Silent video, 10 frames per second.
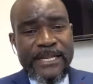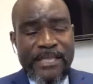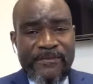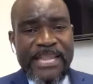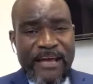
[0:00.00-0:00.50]

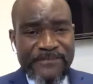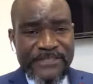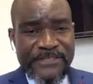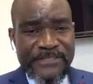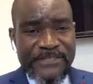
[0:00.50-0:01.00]
even
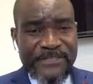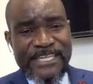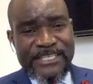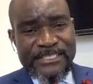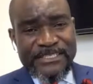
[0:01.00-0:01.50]
after it says
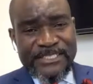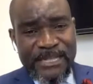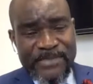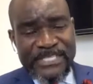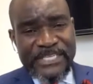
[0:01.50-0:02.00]
that
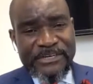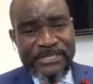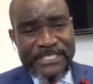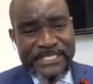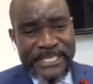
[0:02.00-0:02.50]
Zambia is a
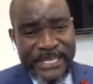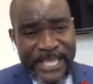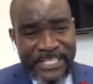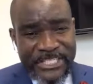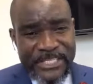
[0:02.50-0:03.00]
Christian
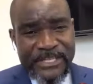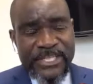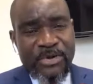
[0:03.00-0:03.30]
nation,